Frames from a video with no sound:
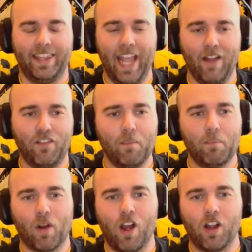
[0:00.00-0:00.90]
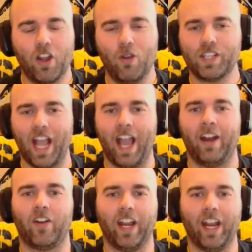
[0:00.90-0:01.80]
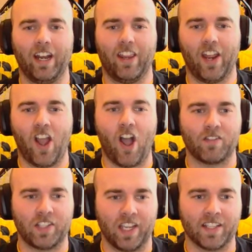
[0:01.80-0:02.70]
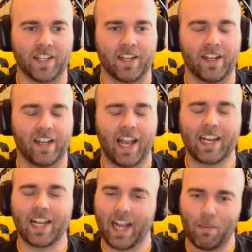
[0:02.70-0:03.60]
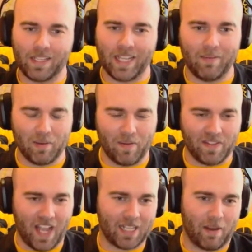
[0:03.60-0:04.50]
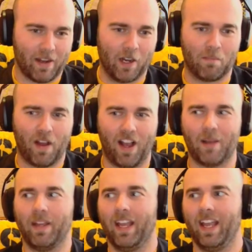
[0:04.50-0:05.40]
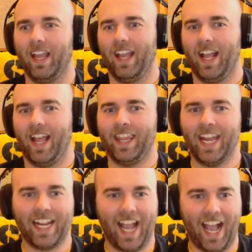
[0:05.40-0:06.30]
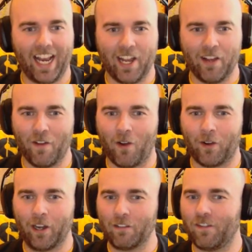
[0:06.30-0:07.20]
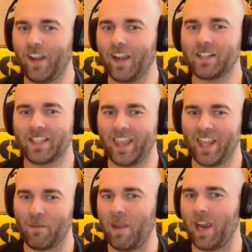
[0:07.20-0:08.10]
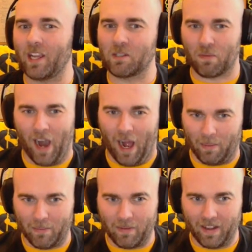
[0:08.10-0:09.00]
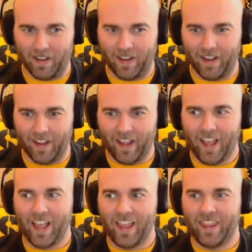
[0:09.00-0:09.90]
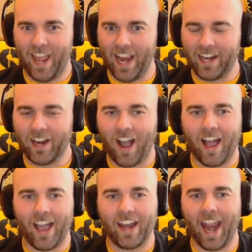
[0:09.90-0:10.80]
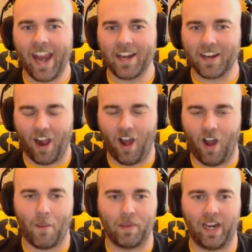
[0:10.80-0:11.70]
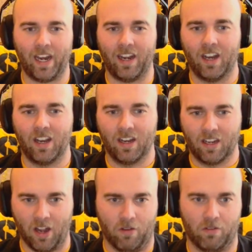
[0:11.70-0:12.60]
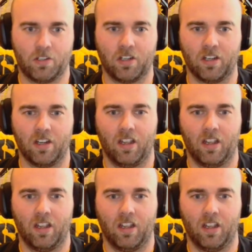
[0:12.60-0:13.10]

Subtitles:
Denver Broncos entering into the offseason, like a couple teams that we've talked about here, Bob, they kind of have already fixed their biggest problem. They got a competent coach.